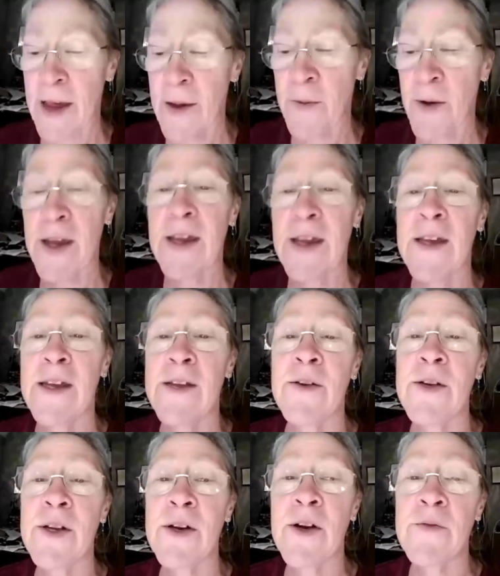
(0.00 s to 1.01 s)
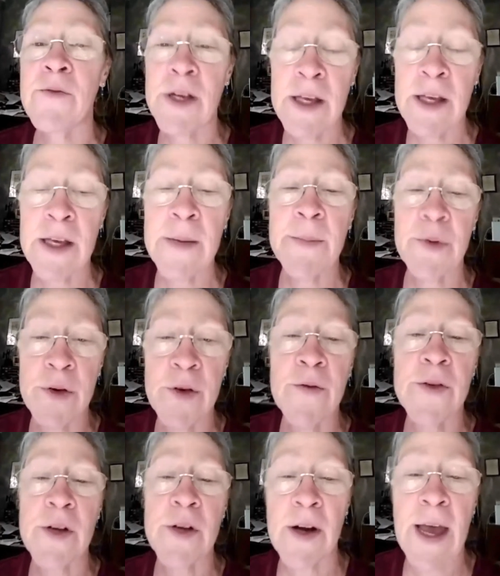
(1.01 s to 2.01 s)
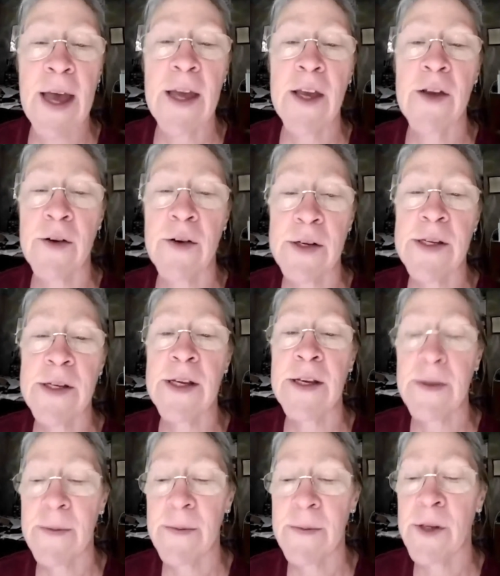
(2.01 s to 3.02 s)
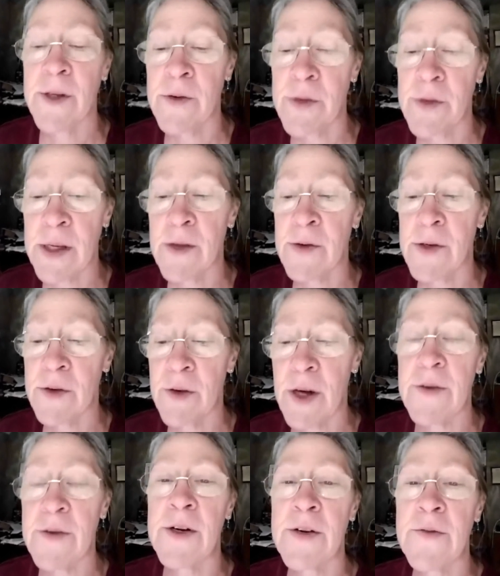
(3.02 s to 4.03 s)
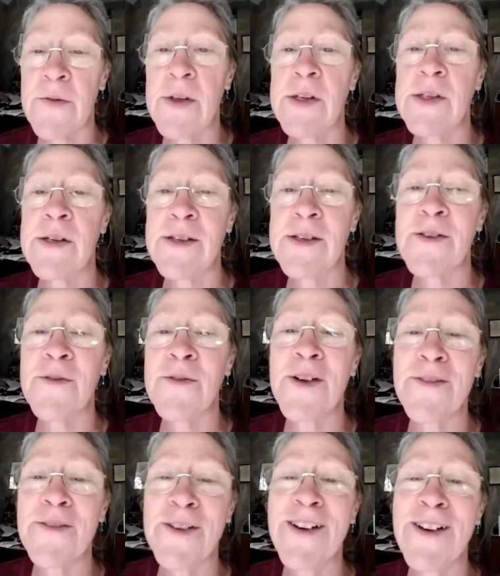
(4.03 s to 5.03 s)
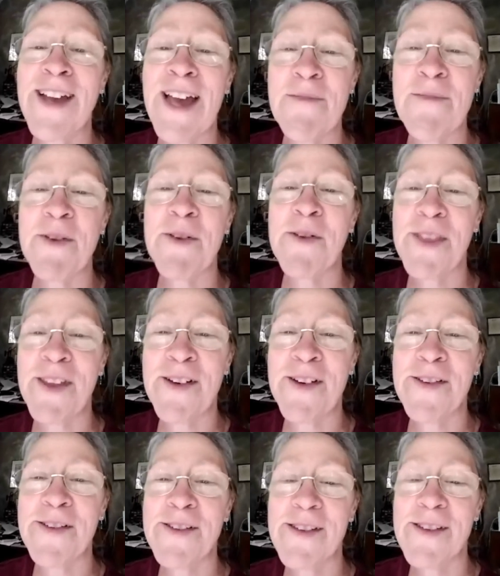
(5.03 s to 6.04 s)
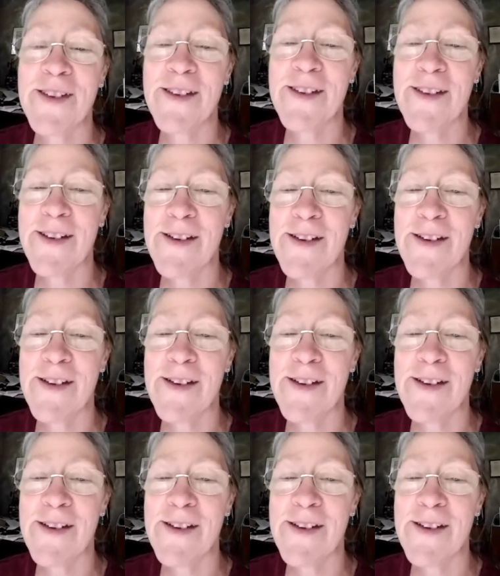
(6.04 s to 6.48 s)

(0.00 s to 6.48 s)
And that way, you know, it really improved our accuracy using those cross-references. So we're very happy with those.